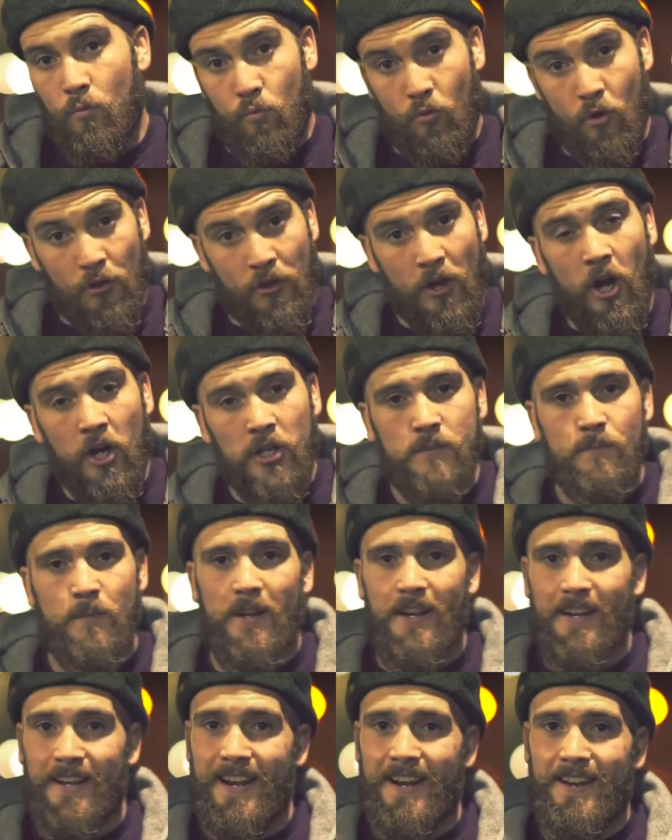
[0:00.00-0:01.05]
We're at the
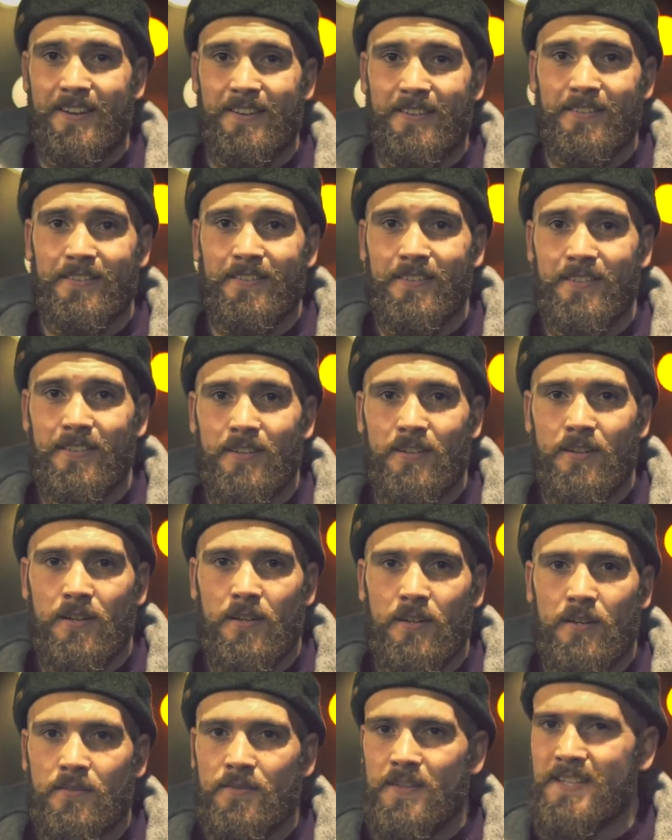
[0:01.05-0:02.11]
hospital again, and
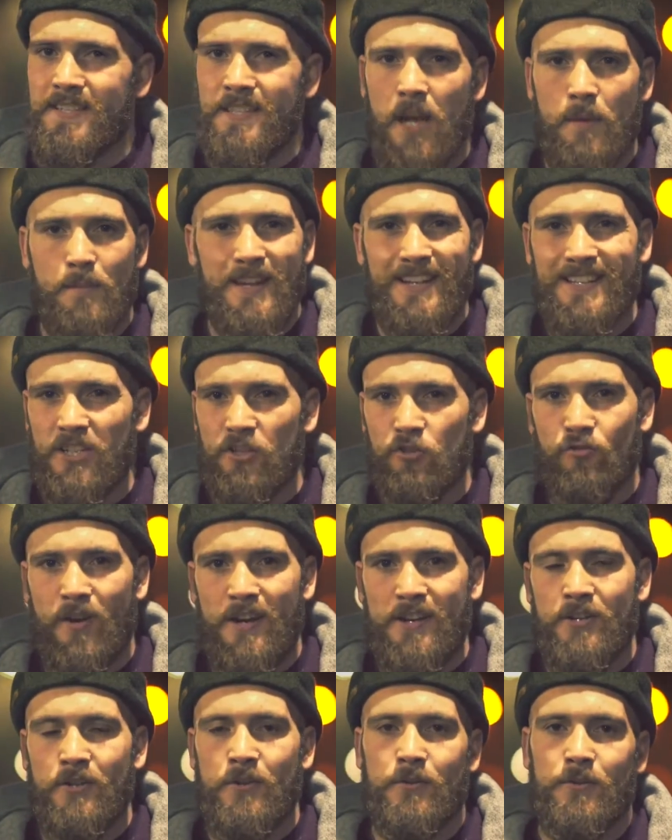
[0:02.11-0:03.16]
this time it isn't
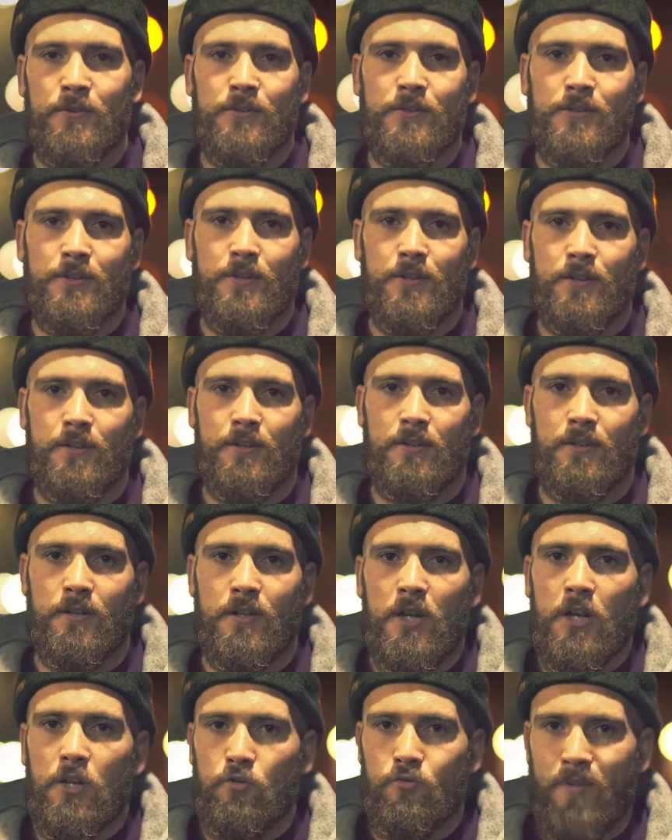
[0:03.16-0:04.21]
great news.
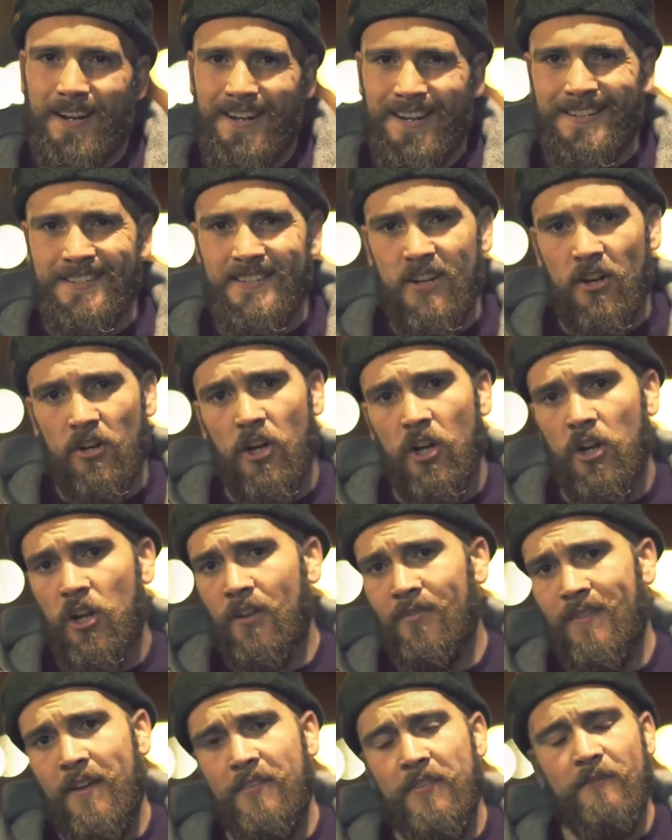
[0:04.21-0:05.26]
Grandad's not got
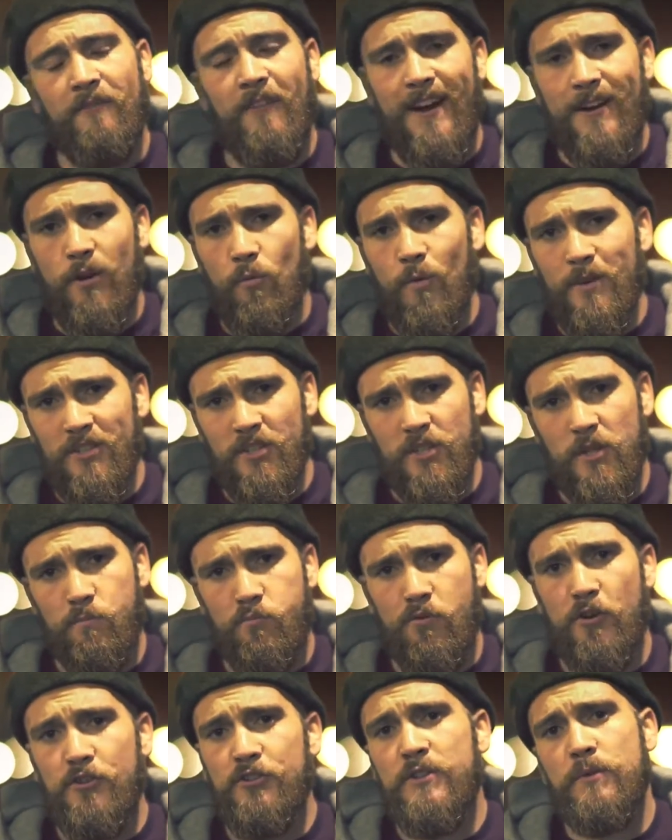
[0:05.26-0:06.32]
long left. The final whistle's
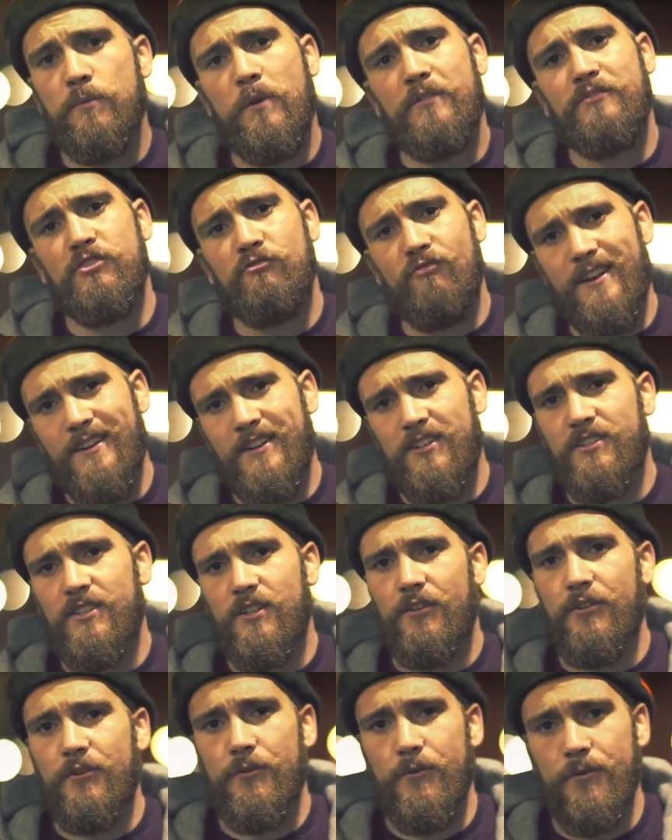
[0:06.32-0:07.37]
approaching and we've surrendered to
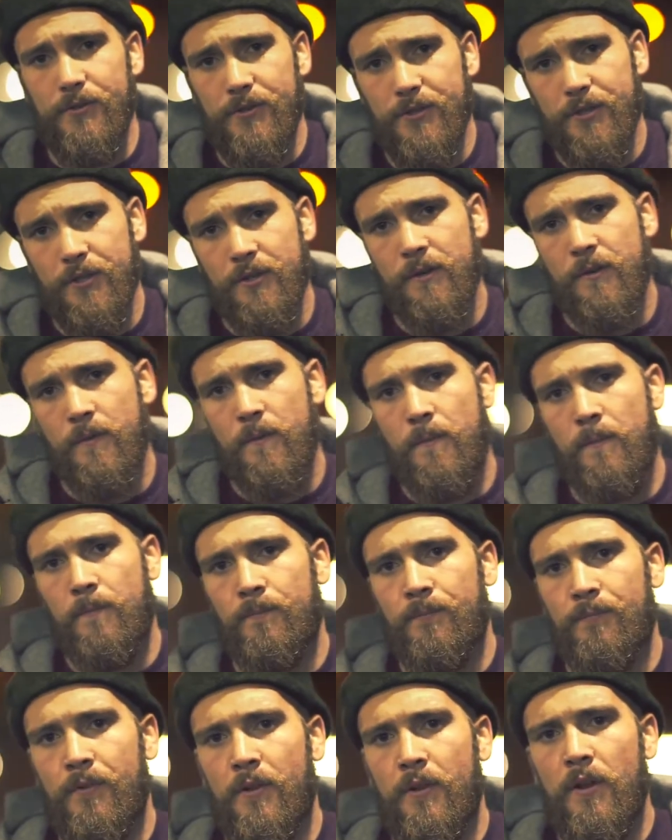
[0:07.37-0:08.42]
lose.
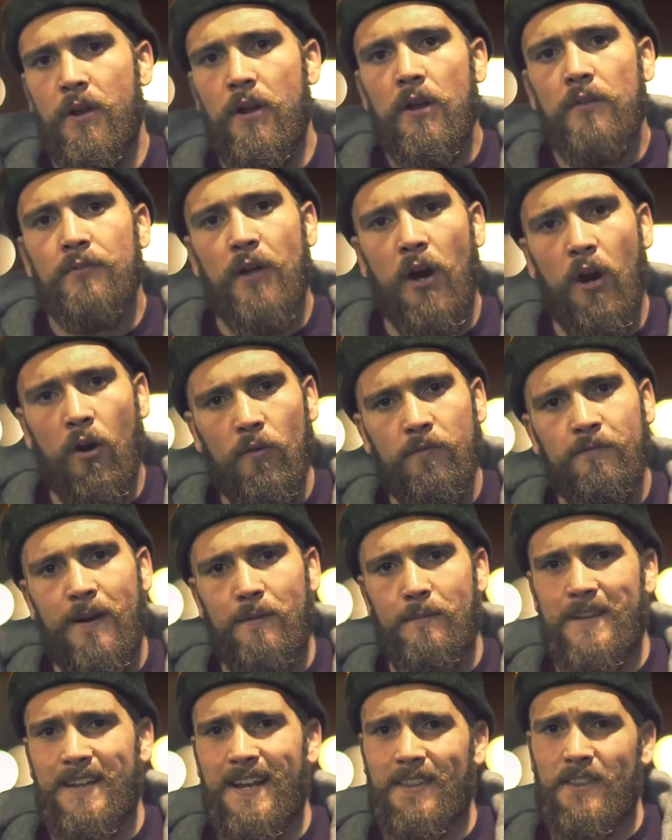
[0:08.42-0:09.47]
The whole
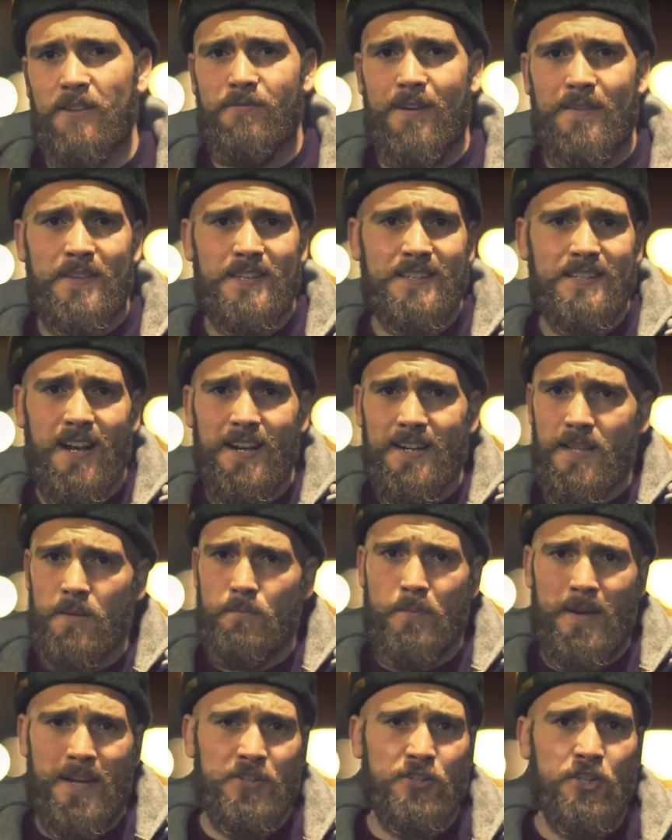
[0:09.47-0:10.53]
family gather around the side of the
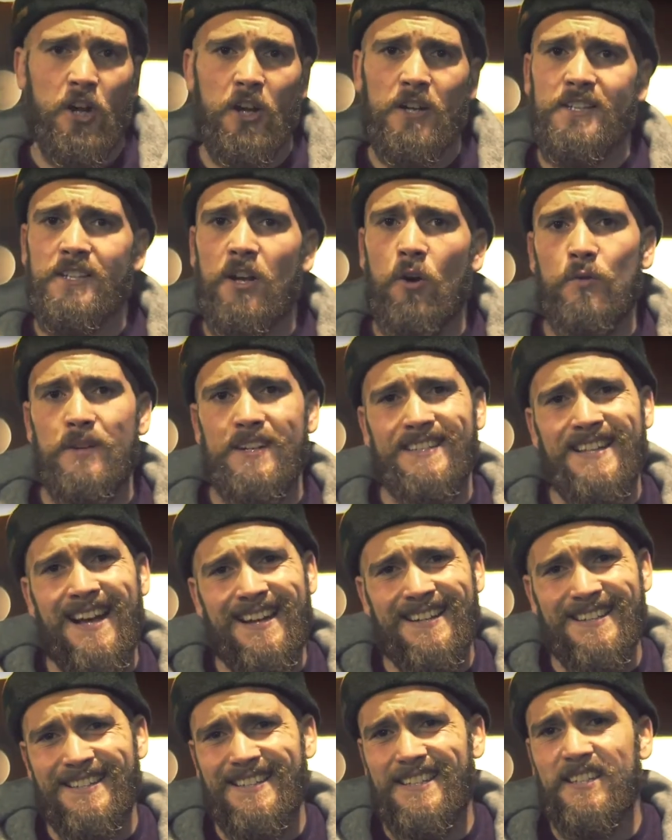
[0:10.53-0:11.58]
bed. Charlie's holding his
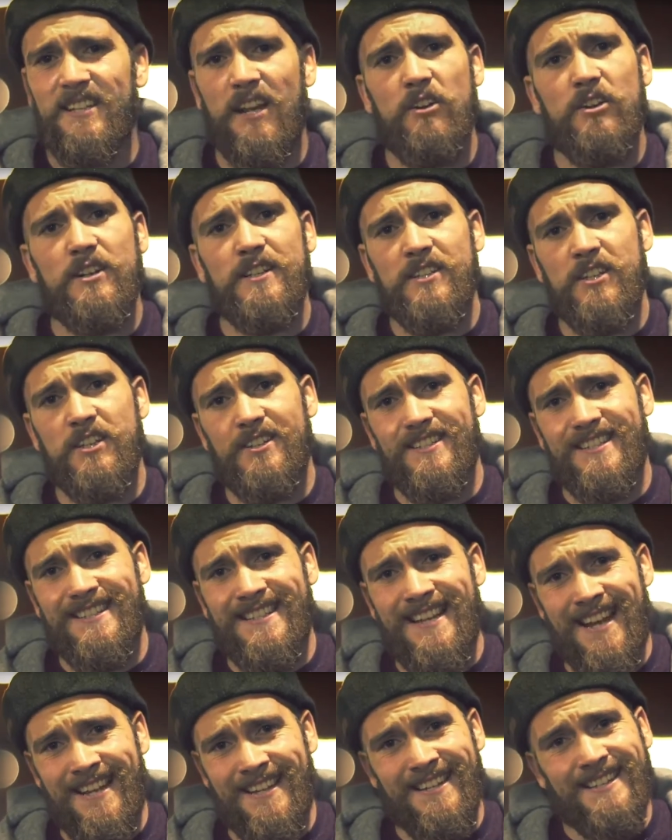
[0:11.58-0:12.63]
hand as he slowly turns
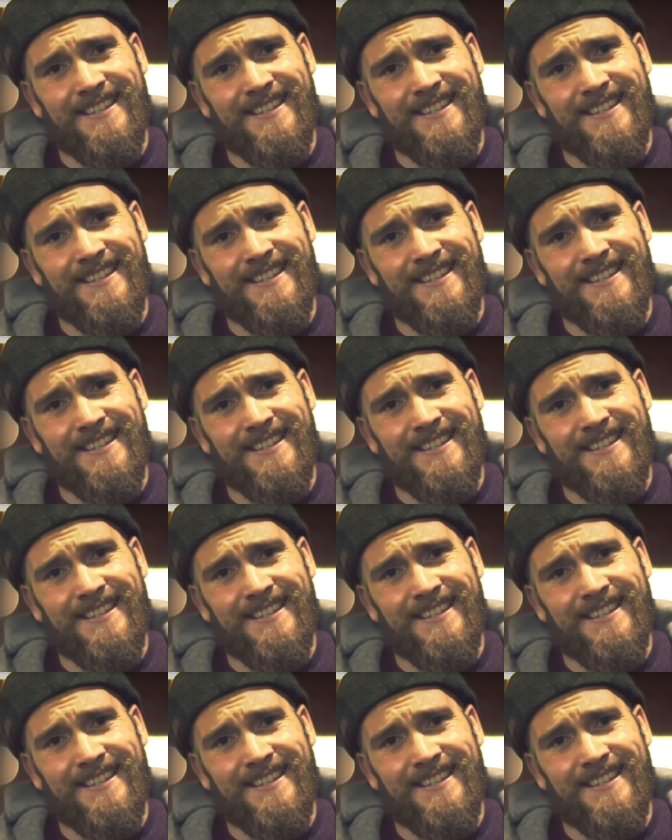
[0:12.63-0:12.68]
his head.